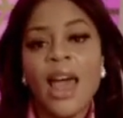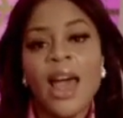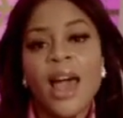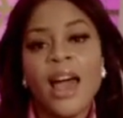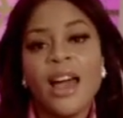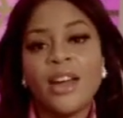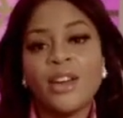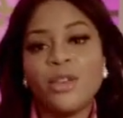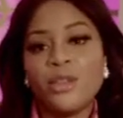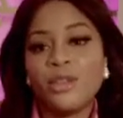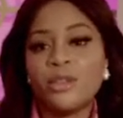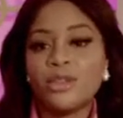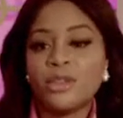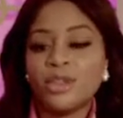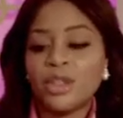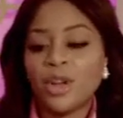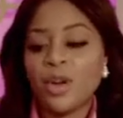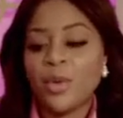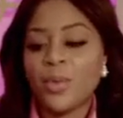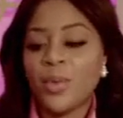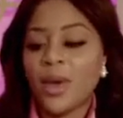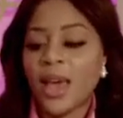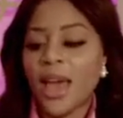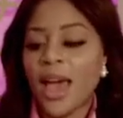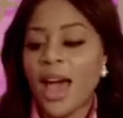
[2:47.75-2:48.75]
and also
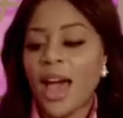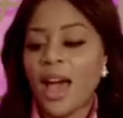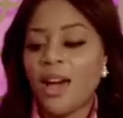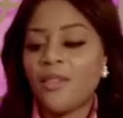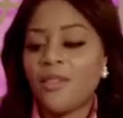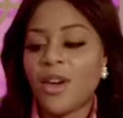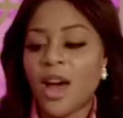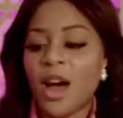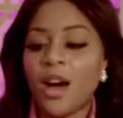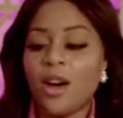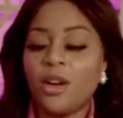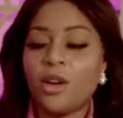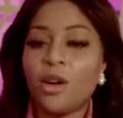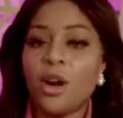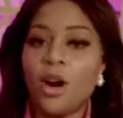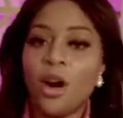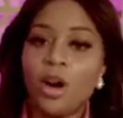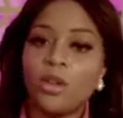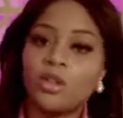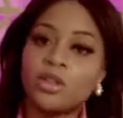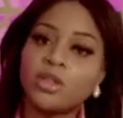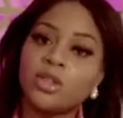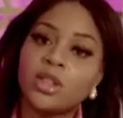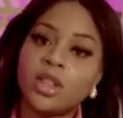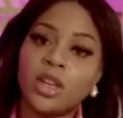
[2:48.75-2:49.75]
we have our
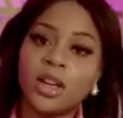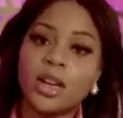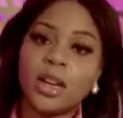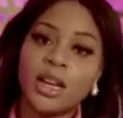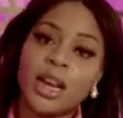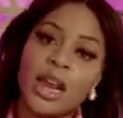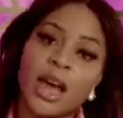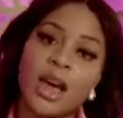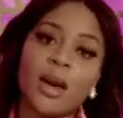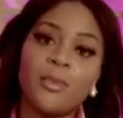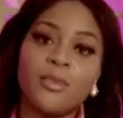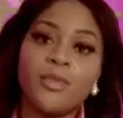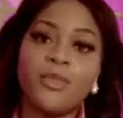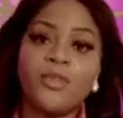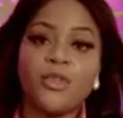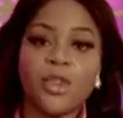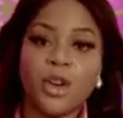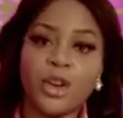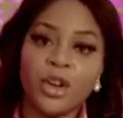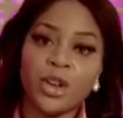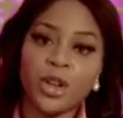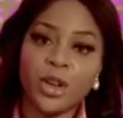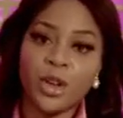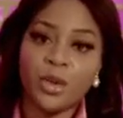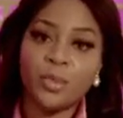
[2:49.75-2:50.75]
ultra glam
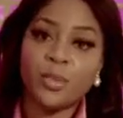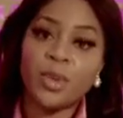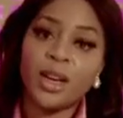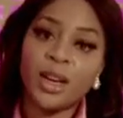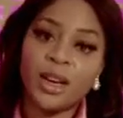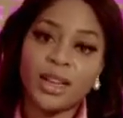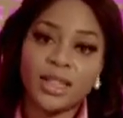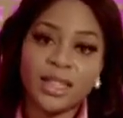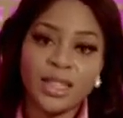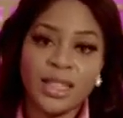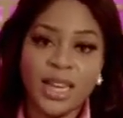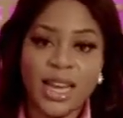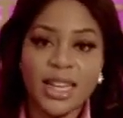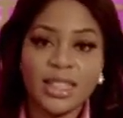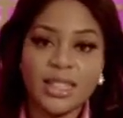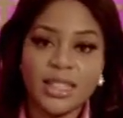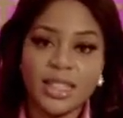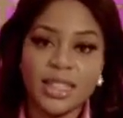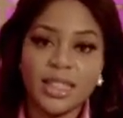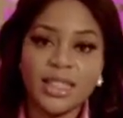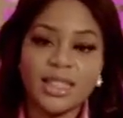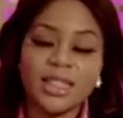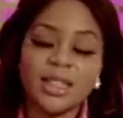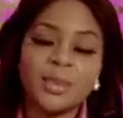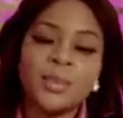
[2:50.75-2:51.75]
volume luxe
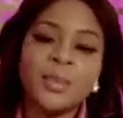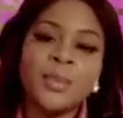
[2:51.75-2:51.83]
lashes.